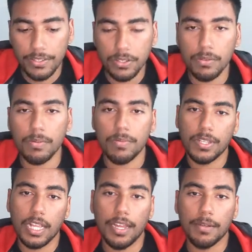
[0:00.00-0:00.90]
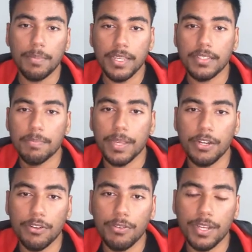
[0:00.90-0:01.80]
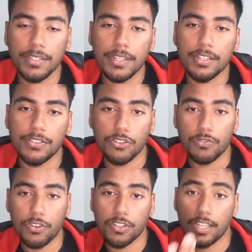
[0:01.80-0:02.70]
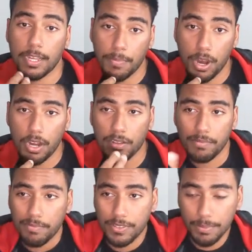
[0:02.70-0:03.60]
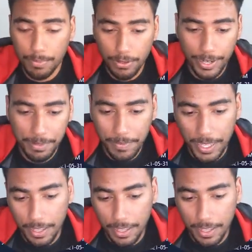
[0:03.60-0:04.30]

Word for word: So the client makes a ping request and servers like pong, simple, right?